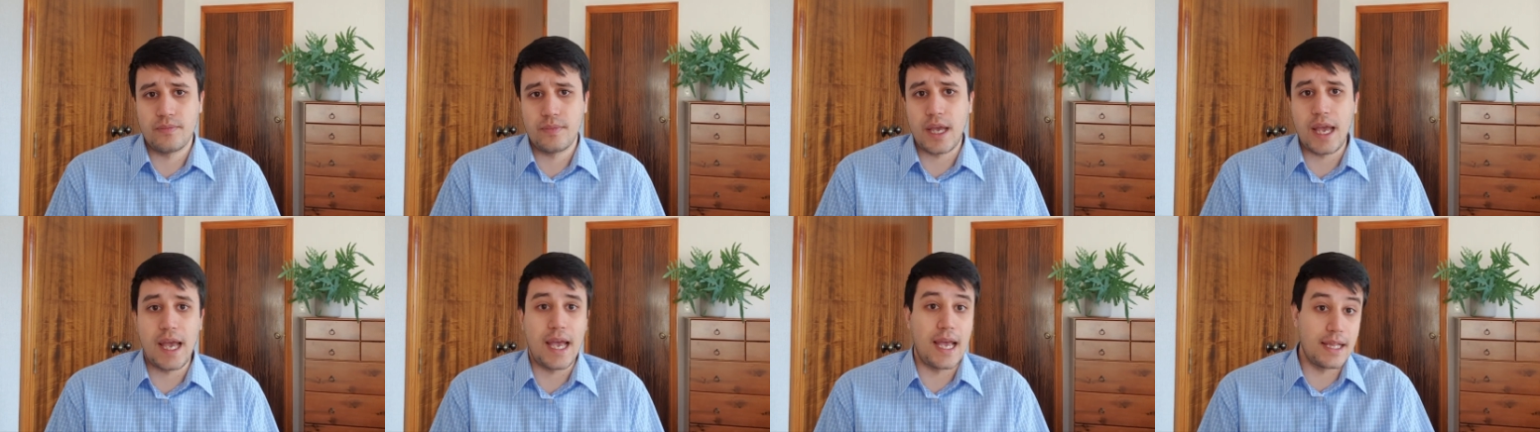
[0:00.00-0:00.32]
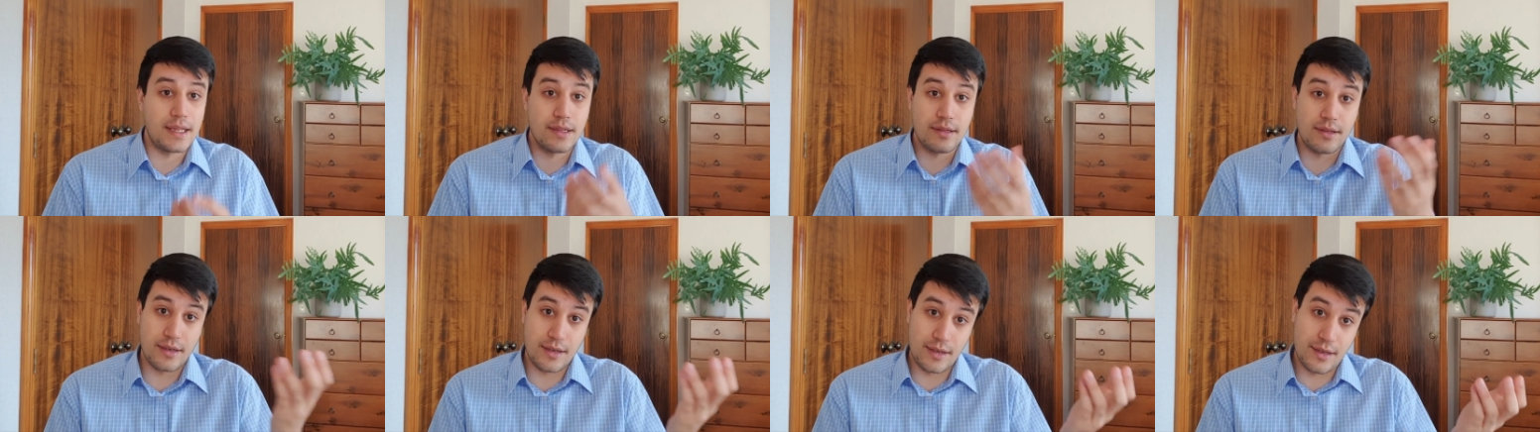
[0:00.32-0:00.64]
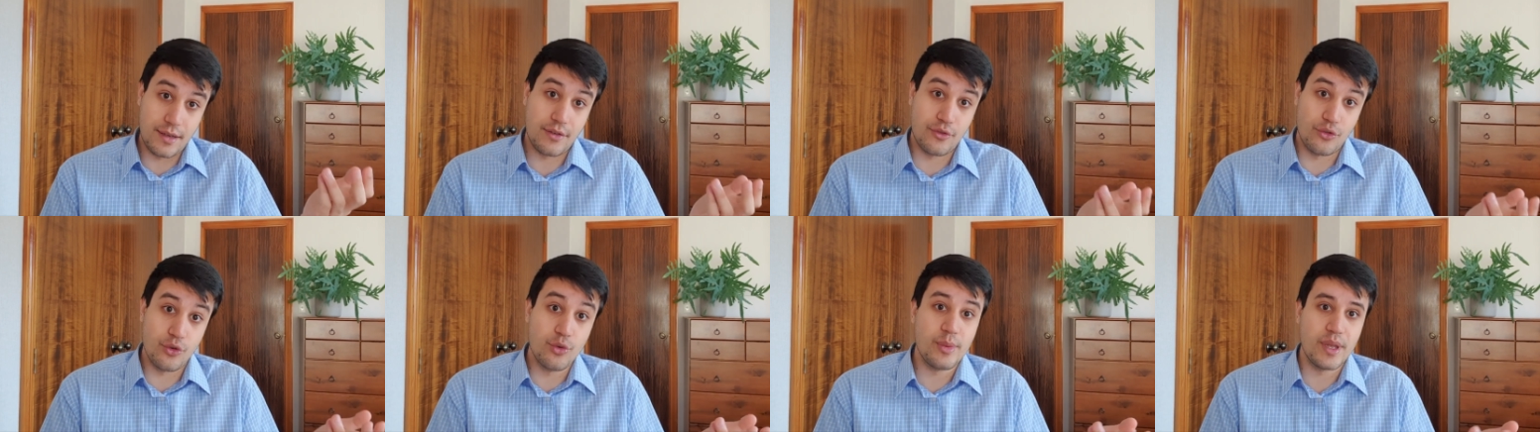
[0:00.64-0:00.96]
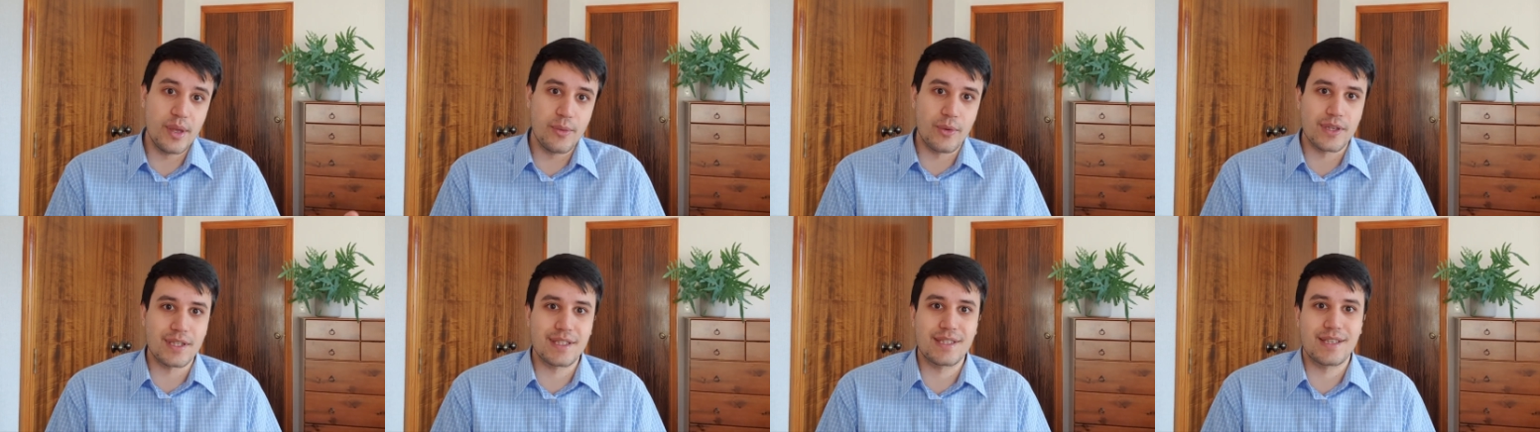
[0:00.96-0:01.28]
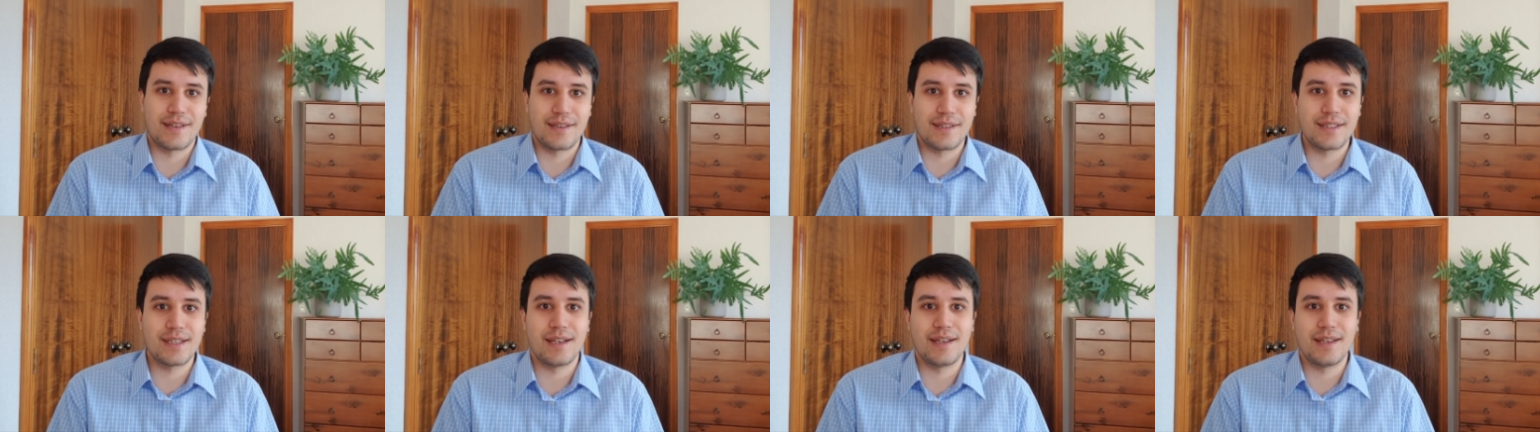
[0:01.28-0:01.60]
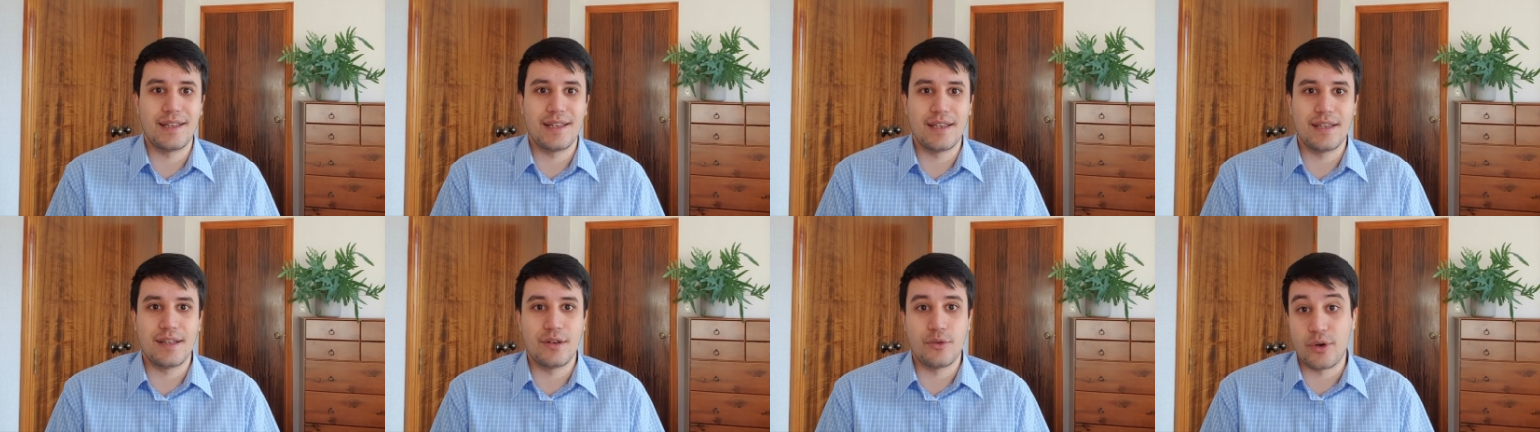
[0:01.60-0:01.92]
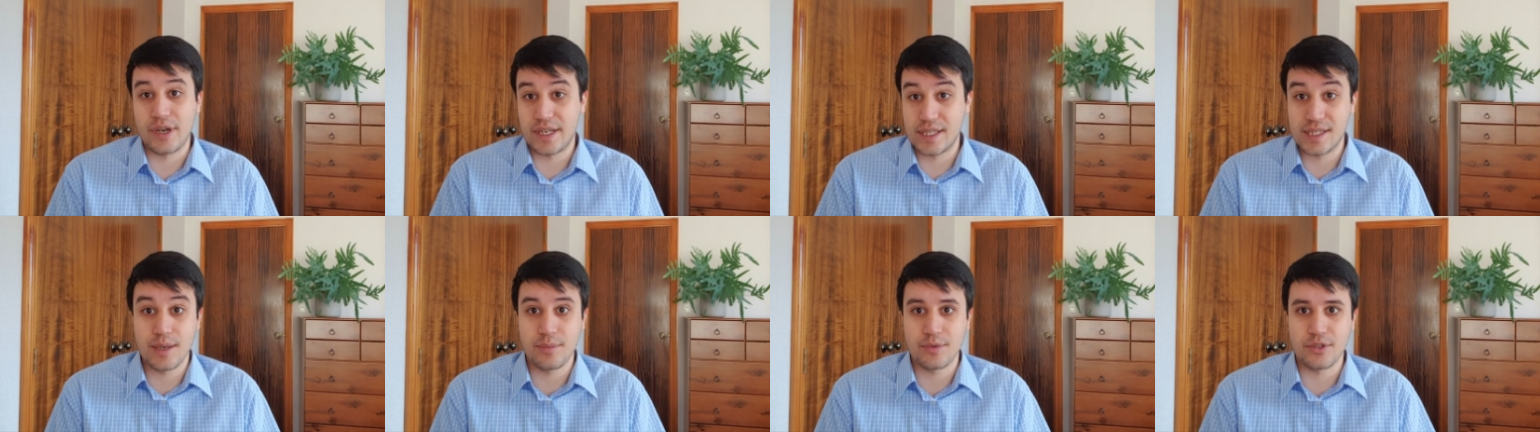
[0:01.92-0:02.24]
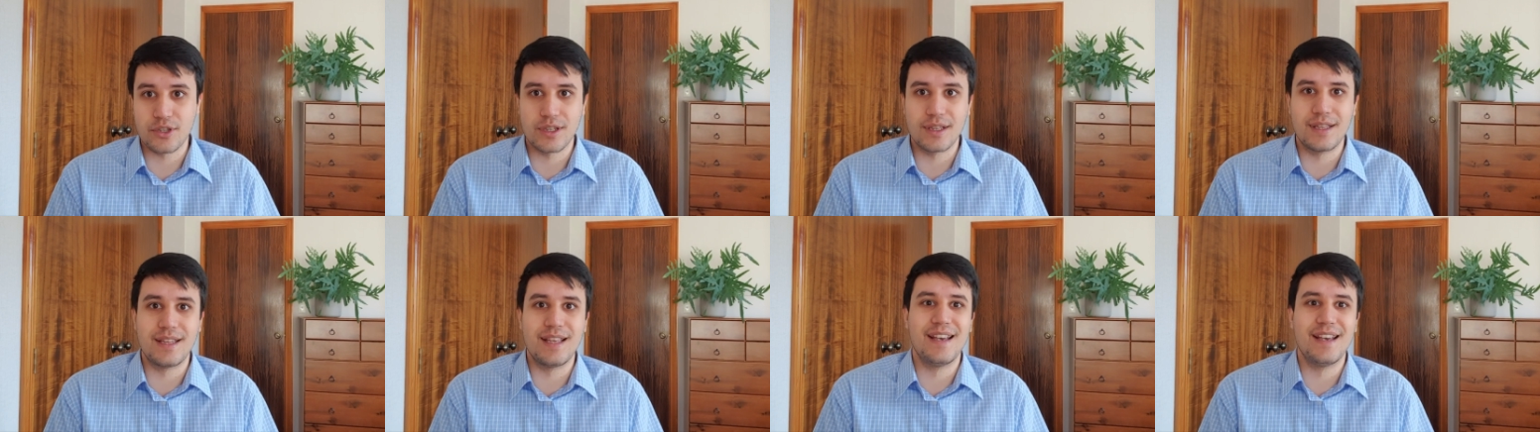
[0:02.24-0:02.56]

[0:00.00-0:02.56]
and Rumi was certainly no exception.